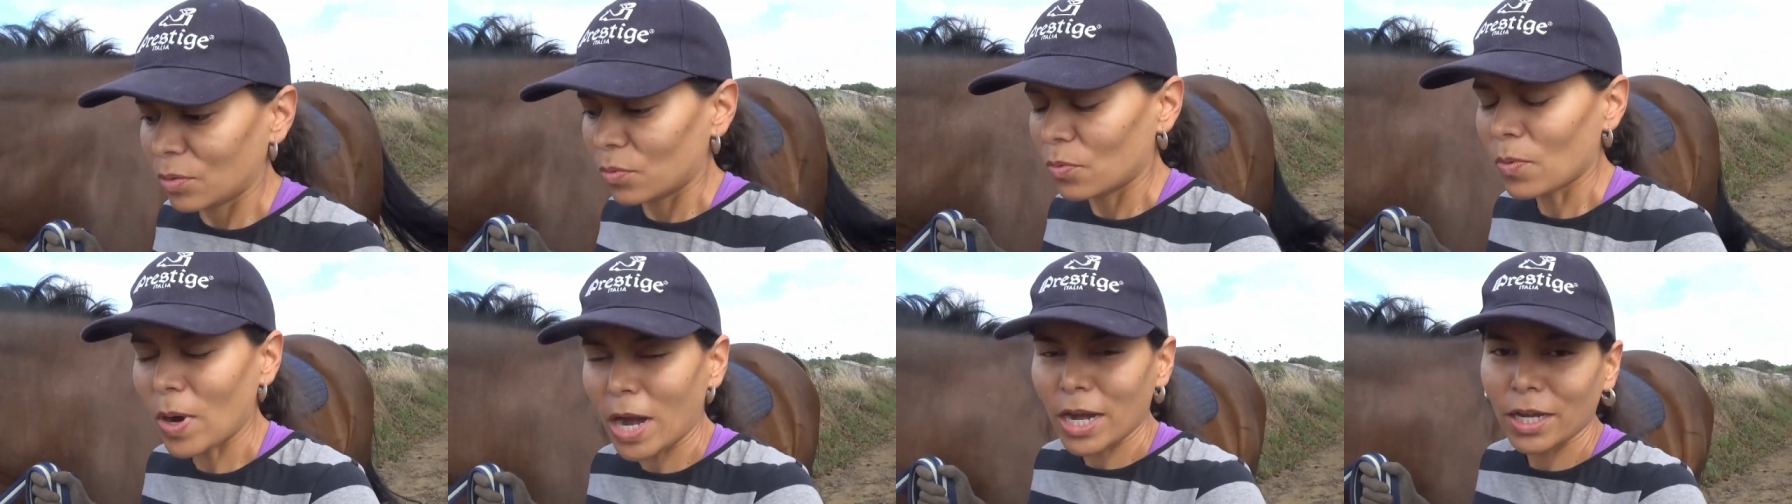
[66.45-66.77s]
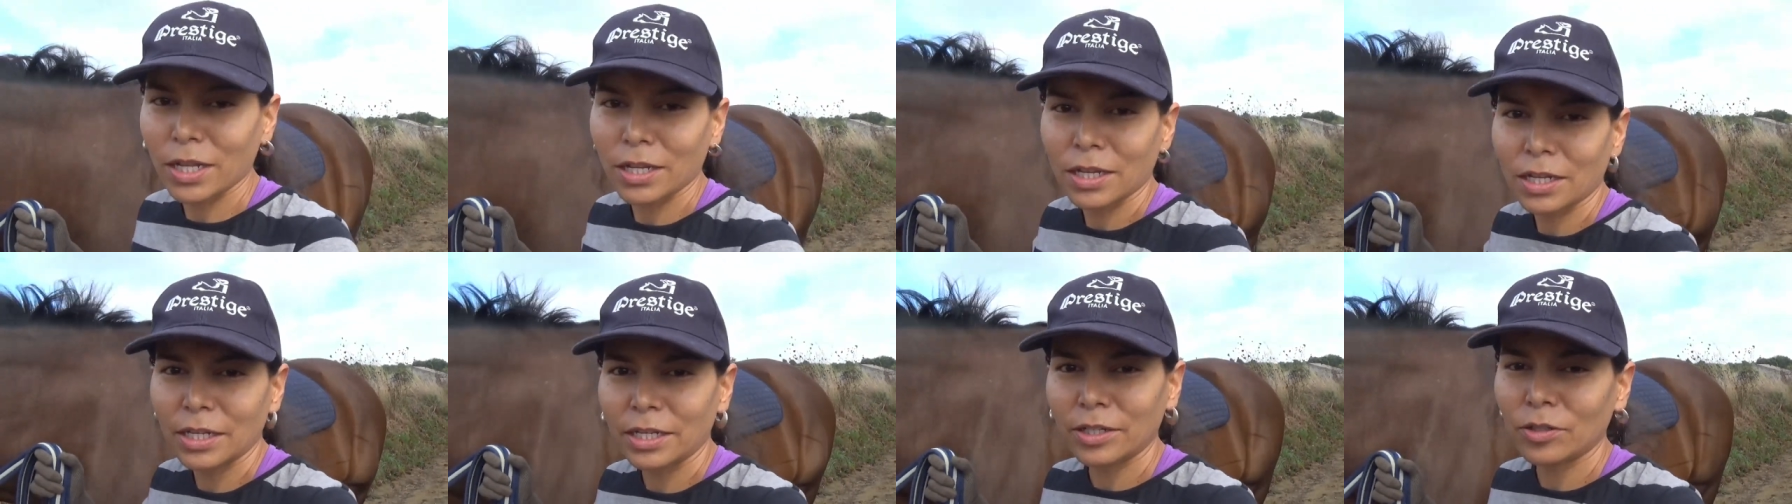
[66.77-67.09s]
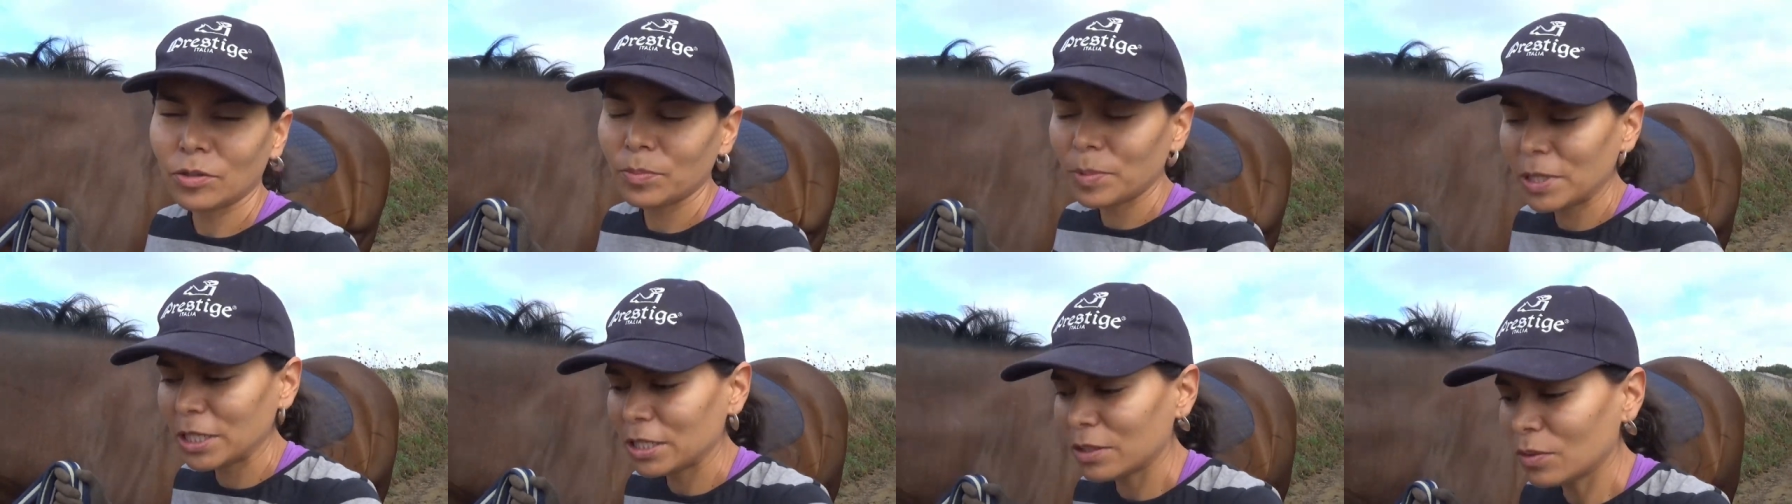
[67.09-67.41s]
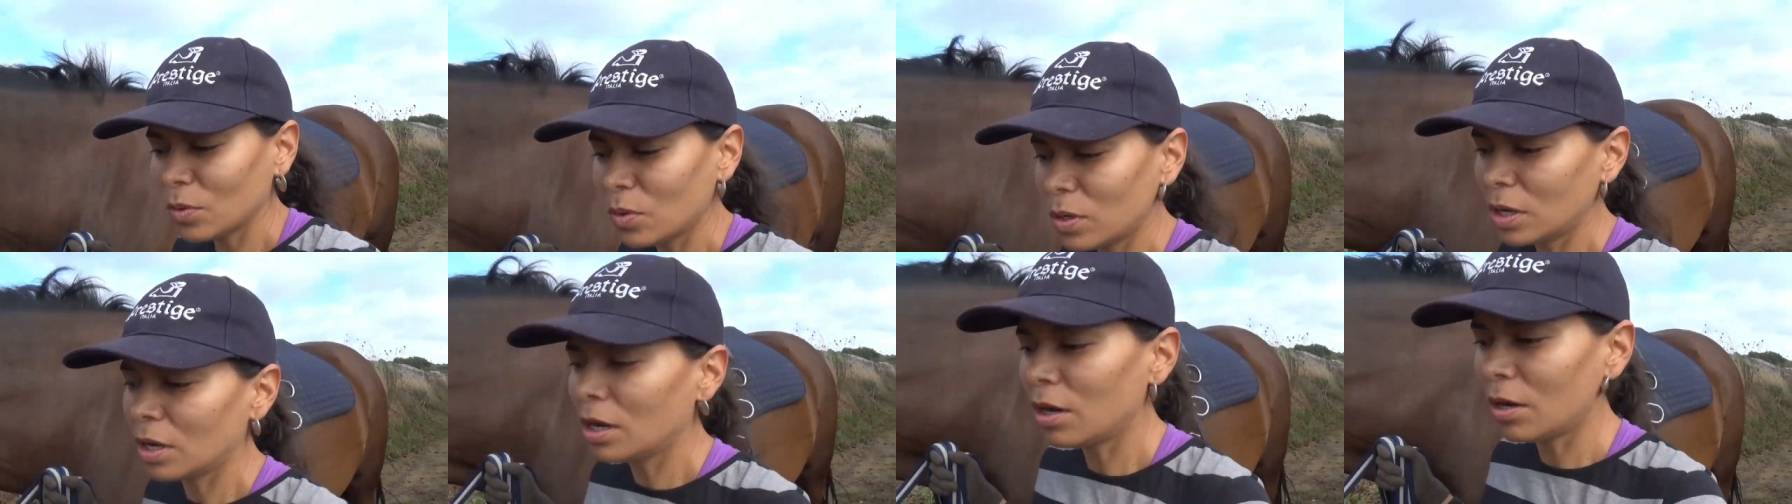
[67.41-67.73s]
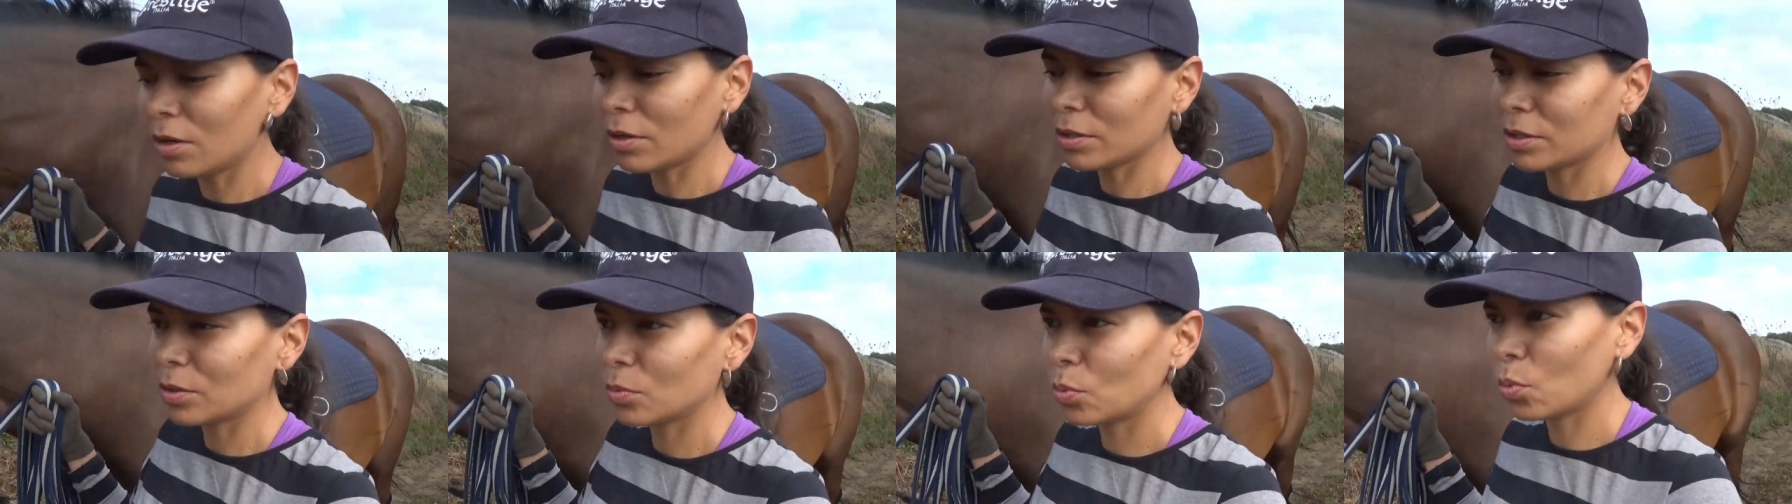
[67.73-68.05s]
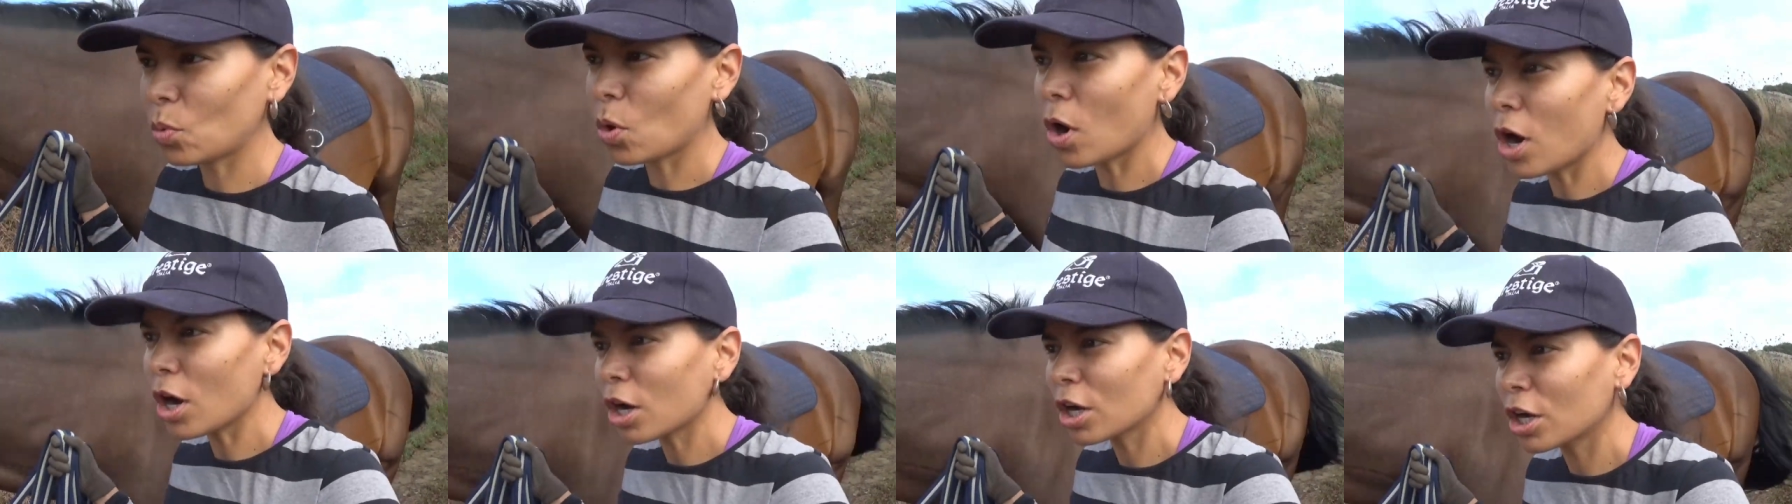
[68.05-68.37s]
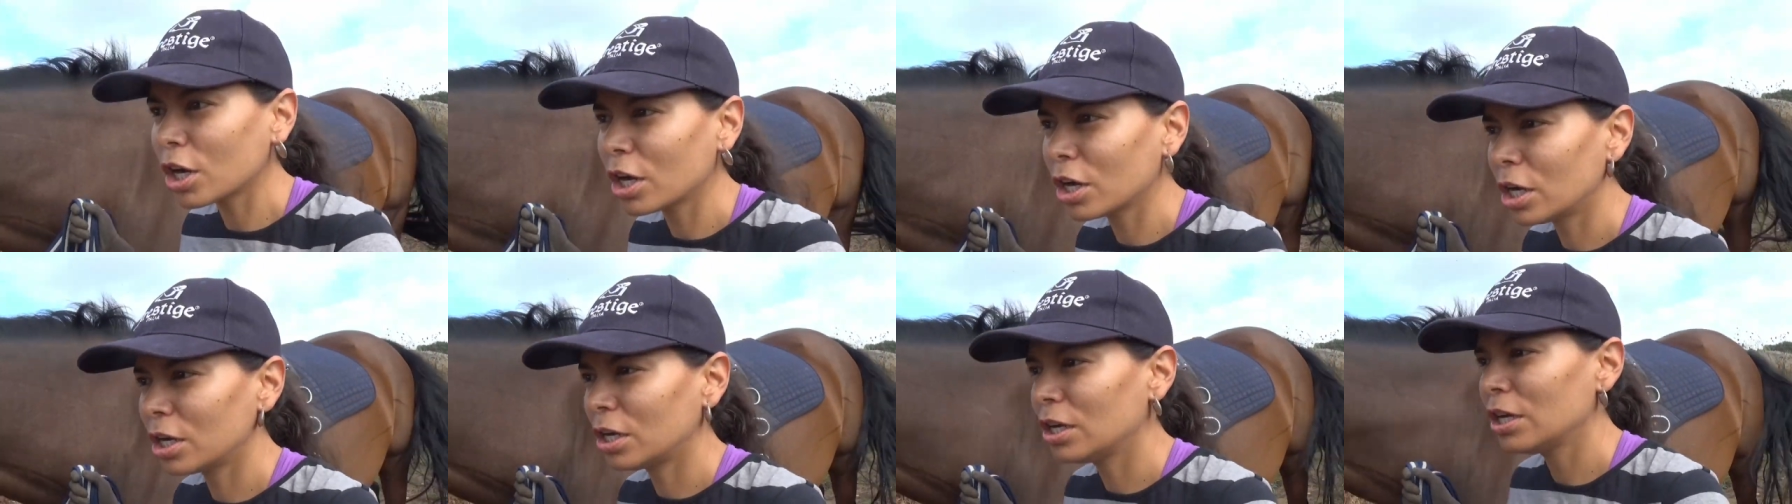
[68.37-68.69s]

riding a little bit on the walk